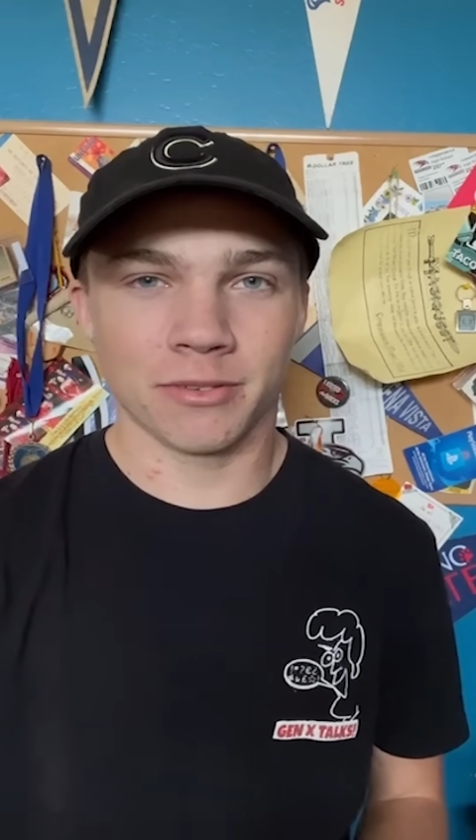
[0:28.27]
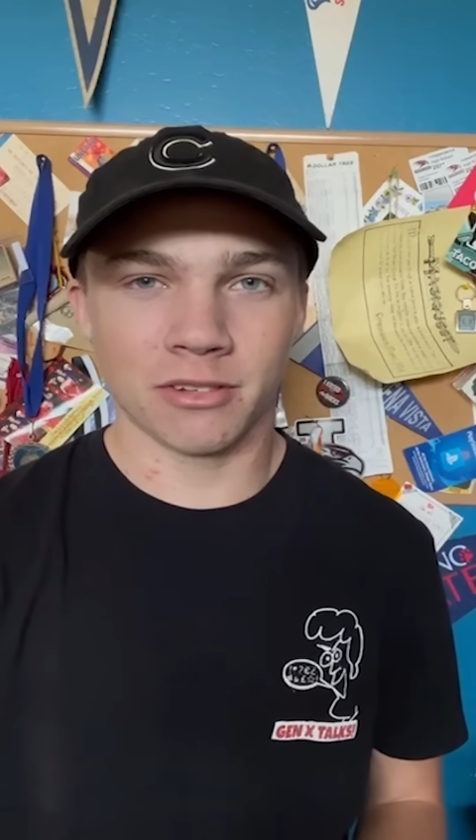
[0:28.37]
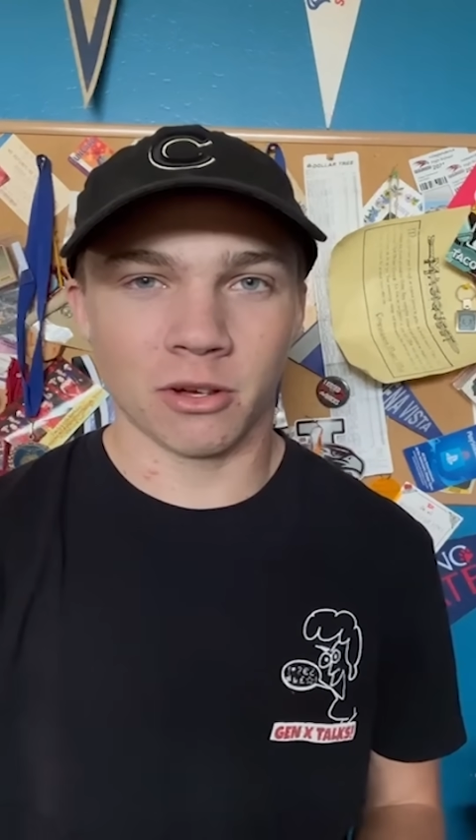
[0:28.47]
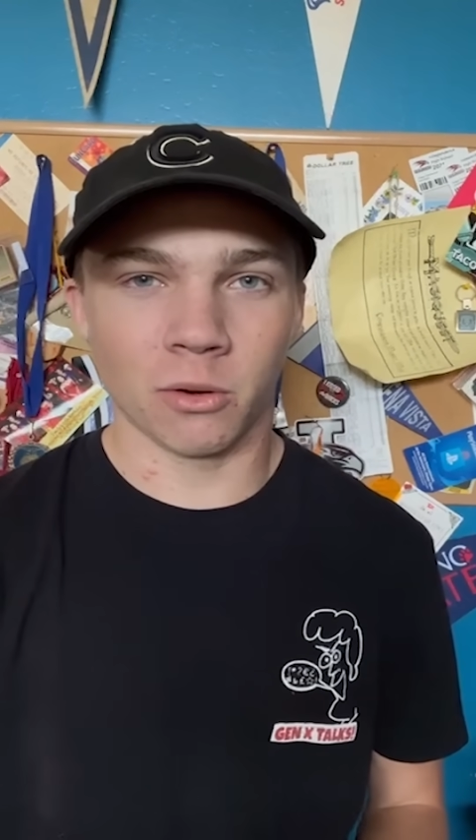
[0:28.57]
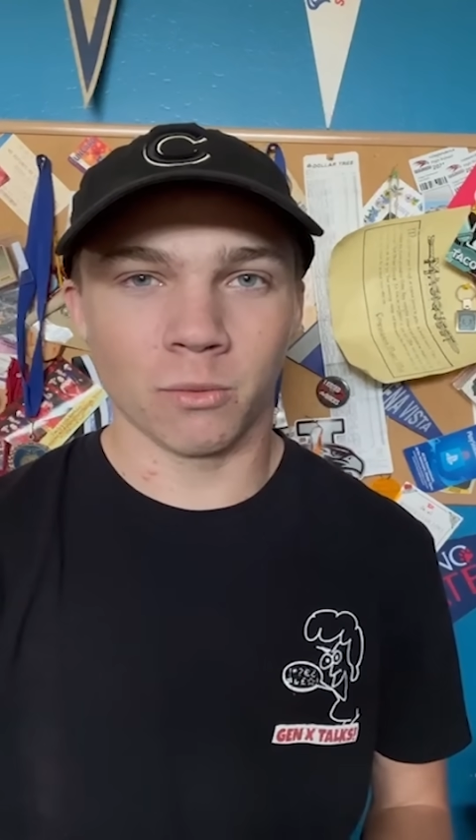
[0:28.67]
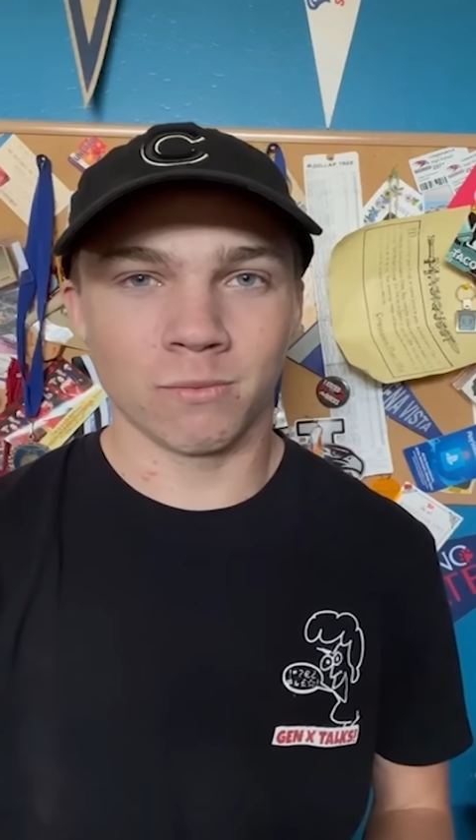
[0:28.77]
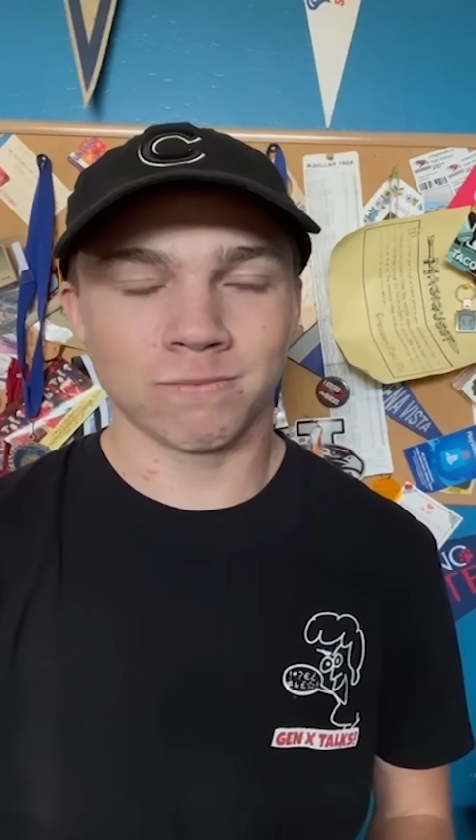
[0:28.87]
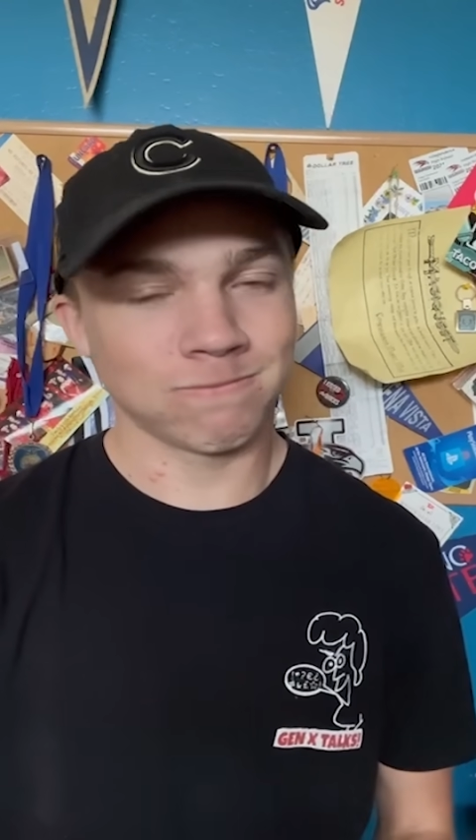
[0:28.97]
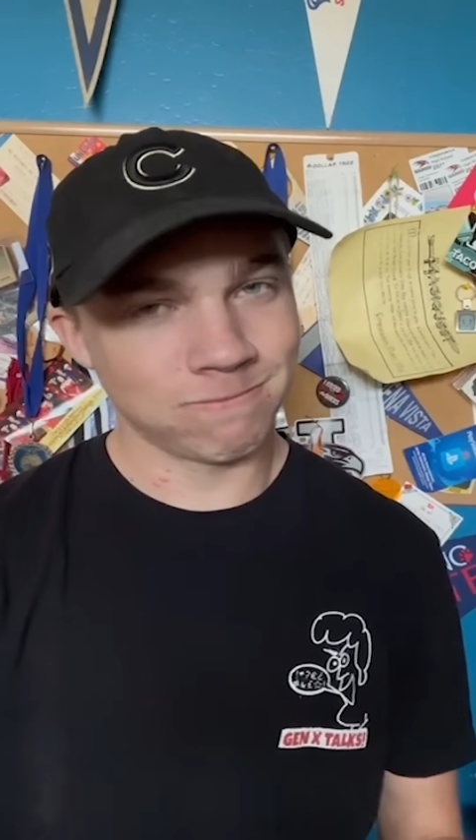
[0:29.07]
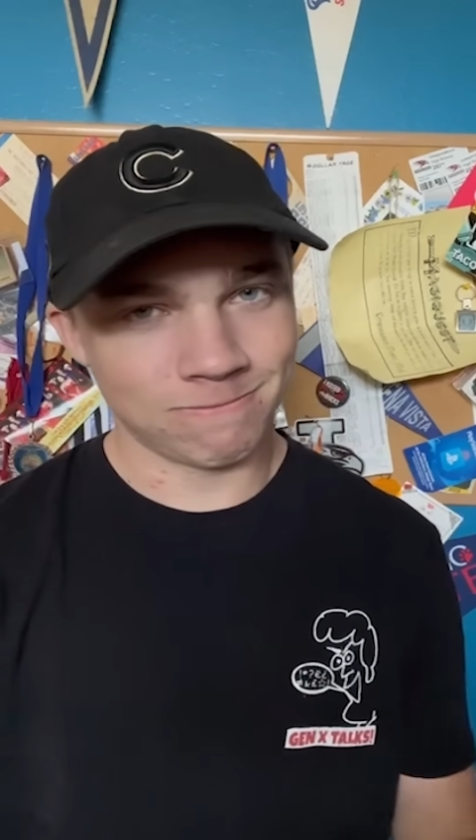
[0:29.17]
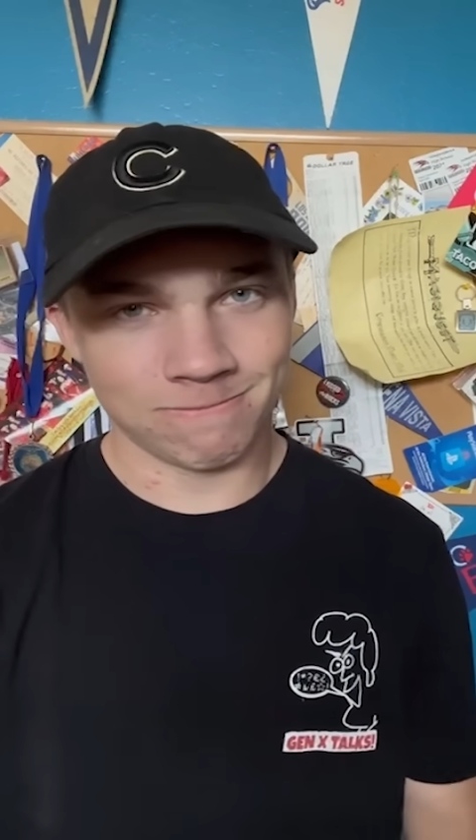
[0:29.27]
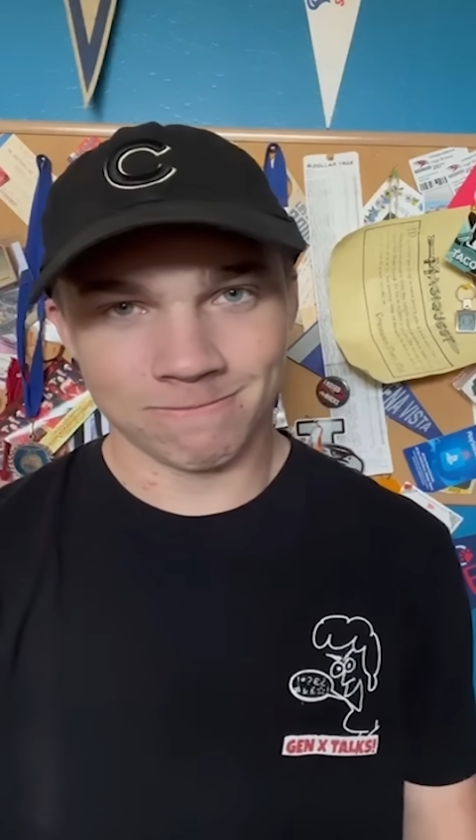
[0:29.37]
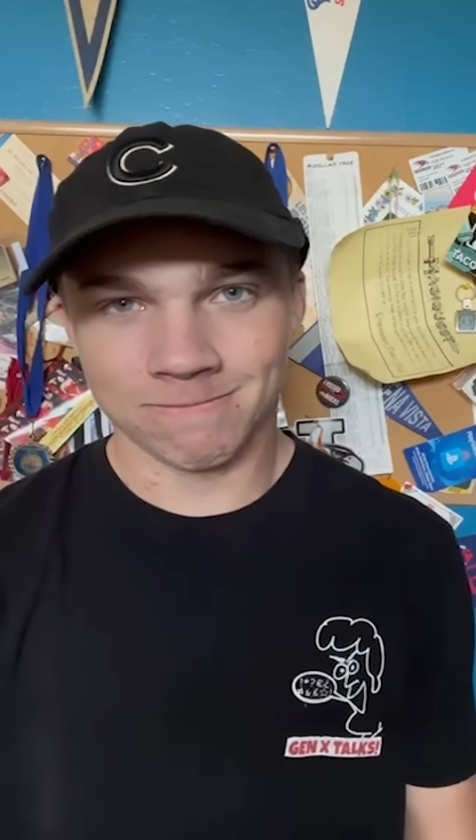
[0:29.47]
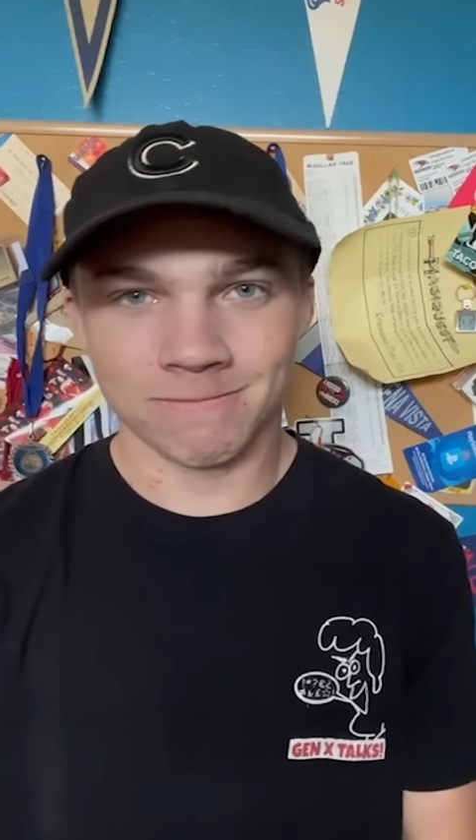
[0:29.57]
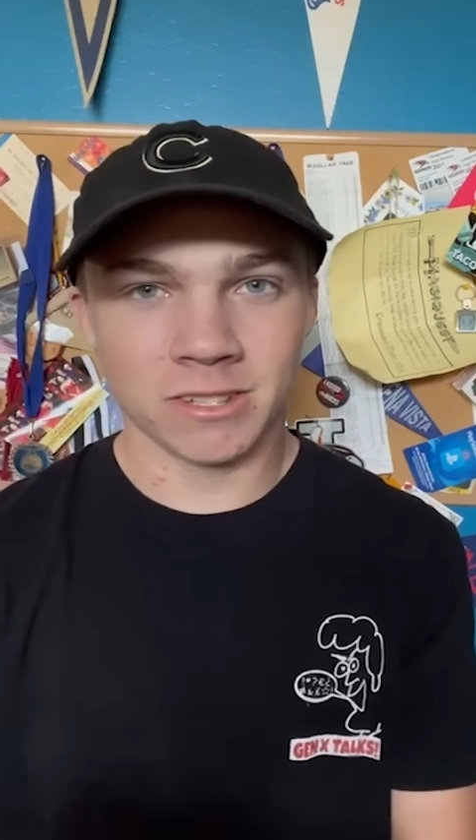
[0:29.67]
So,
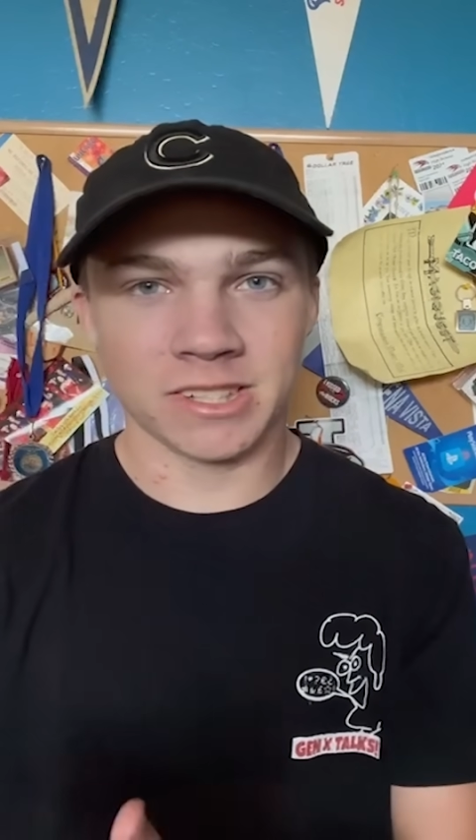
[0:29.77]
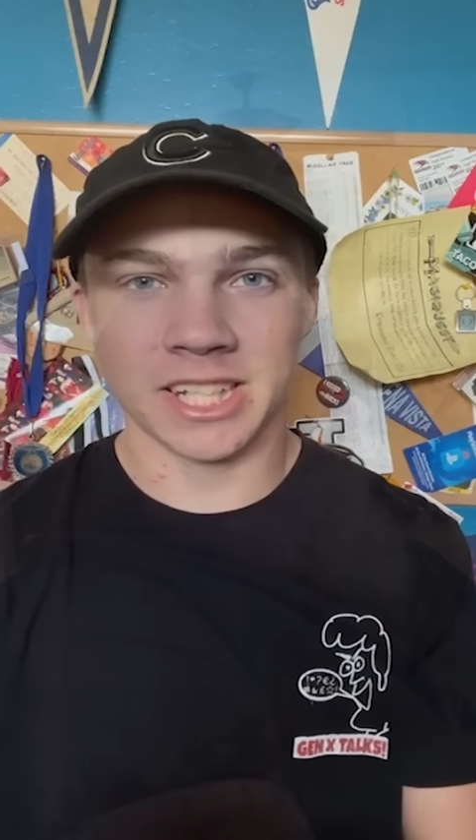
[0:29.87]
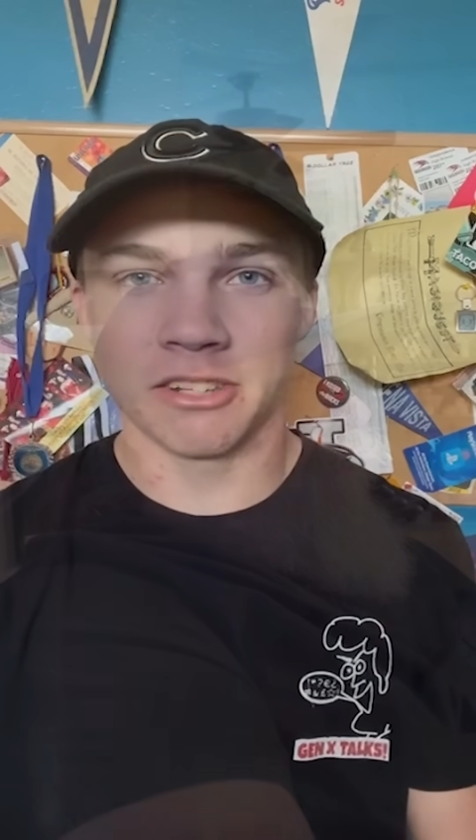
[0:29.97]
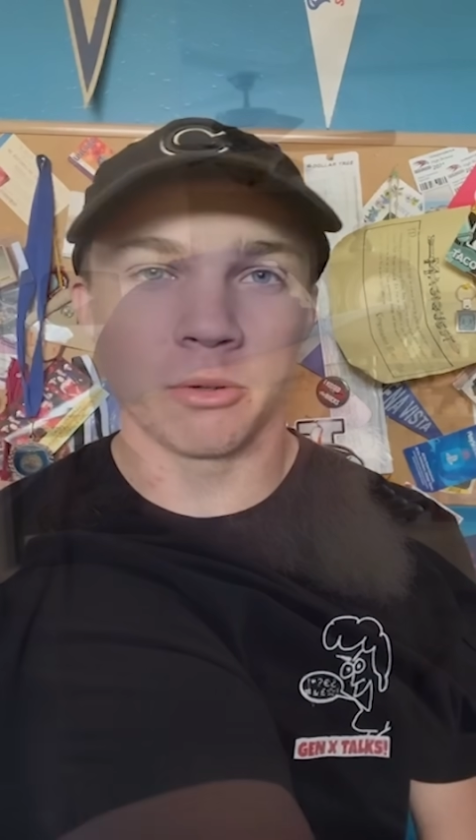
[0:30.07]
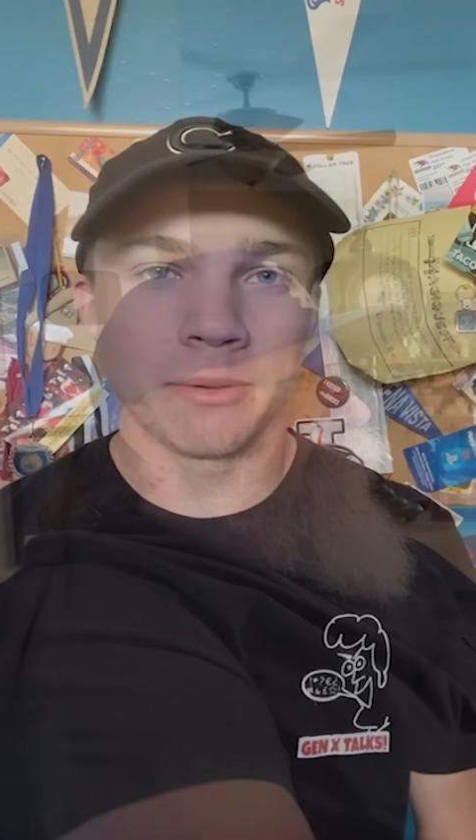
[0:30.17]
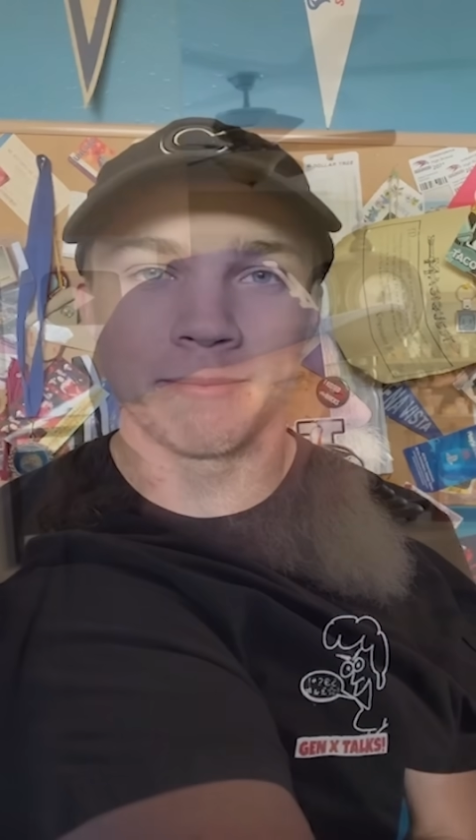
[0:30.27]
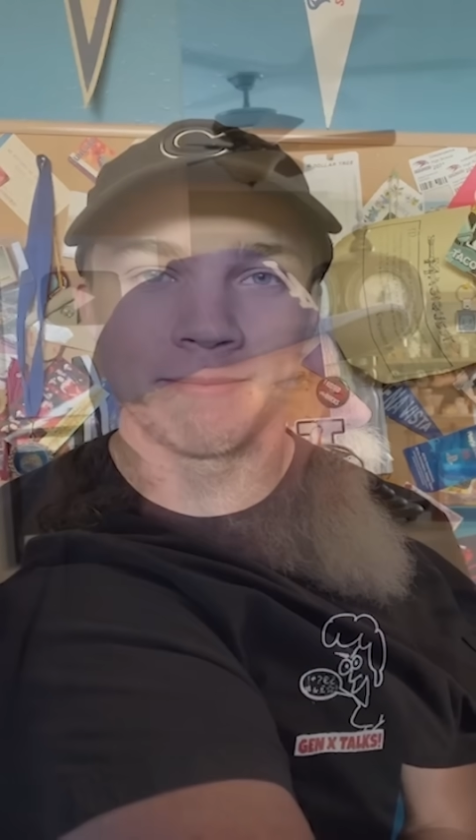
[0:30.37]
let's get to it.